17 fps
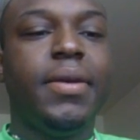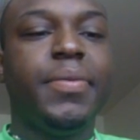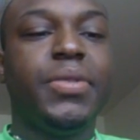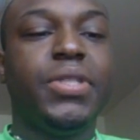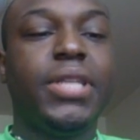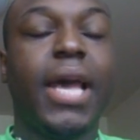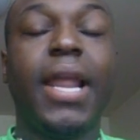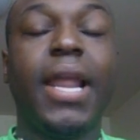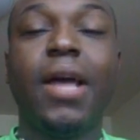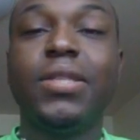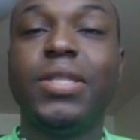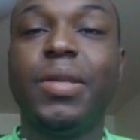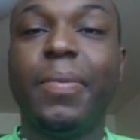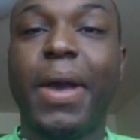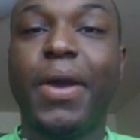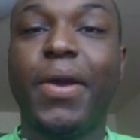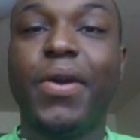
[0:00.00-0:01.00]
Shout out
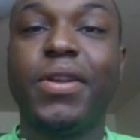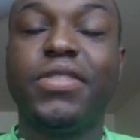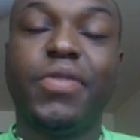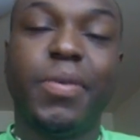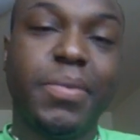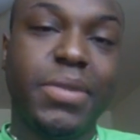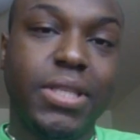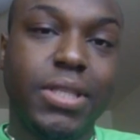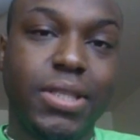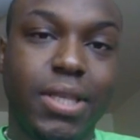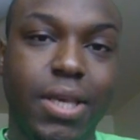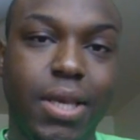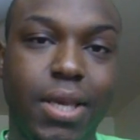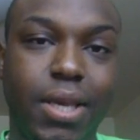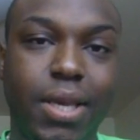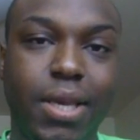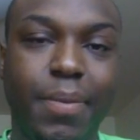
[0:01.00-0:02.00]
to my girls from
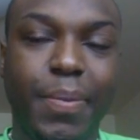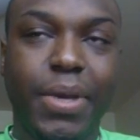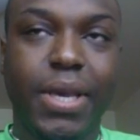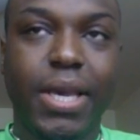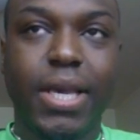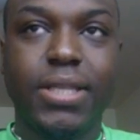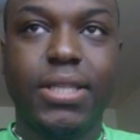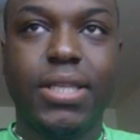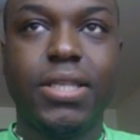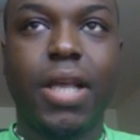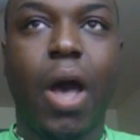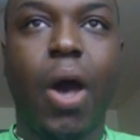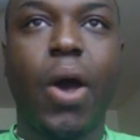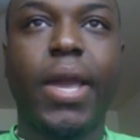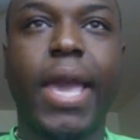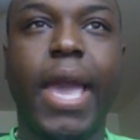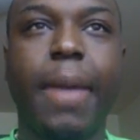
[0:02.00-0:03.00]
Tuskegee, because this
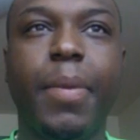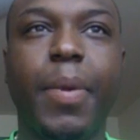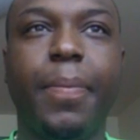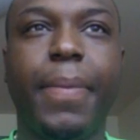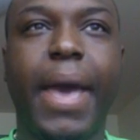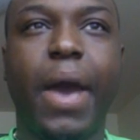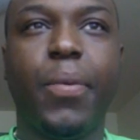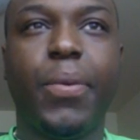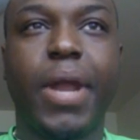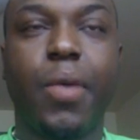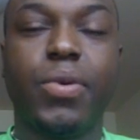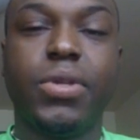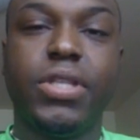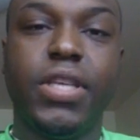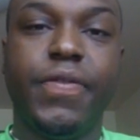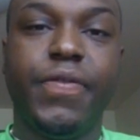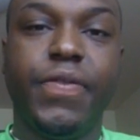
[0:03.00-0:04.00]
all came about when I
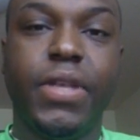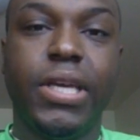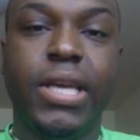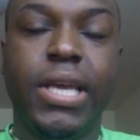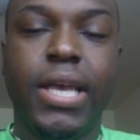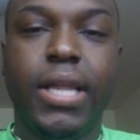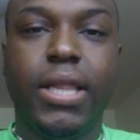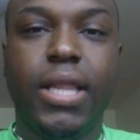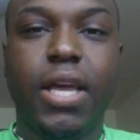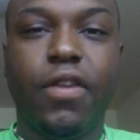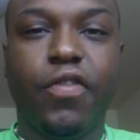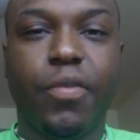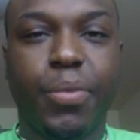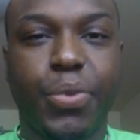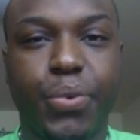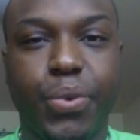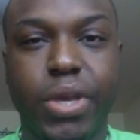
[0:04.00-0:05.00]
received the letter
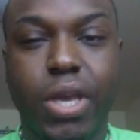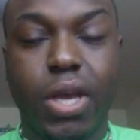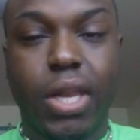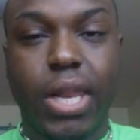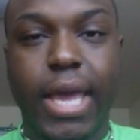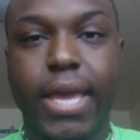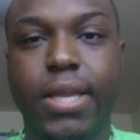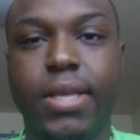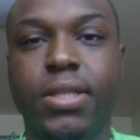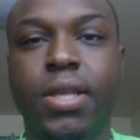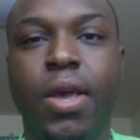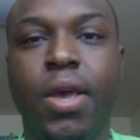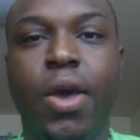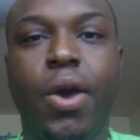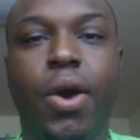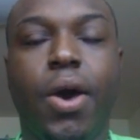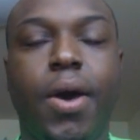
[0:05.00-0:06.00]
from three young ladies.
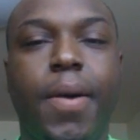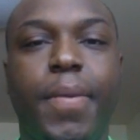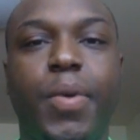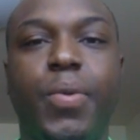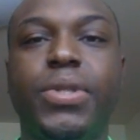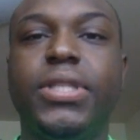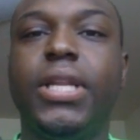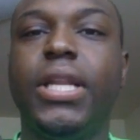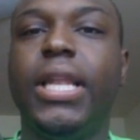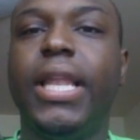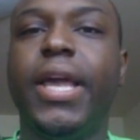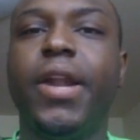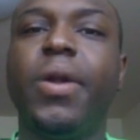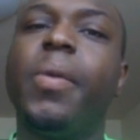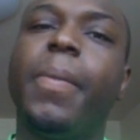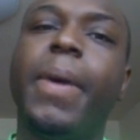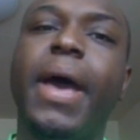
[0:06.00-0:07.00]
It wasn't a
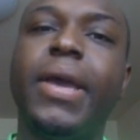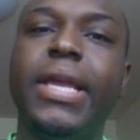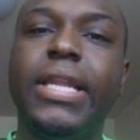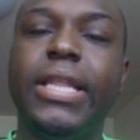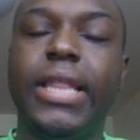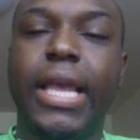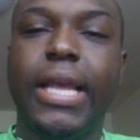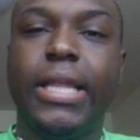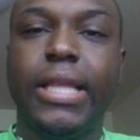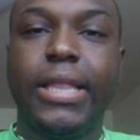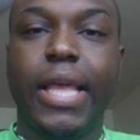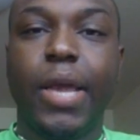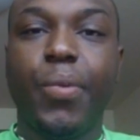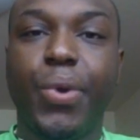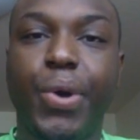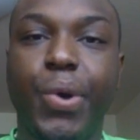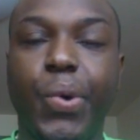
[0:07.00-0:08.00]
letter about anything that
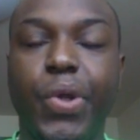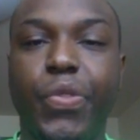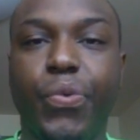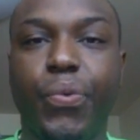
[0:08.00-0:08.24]
they were going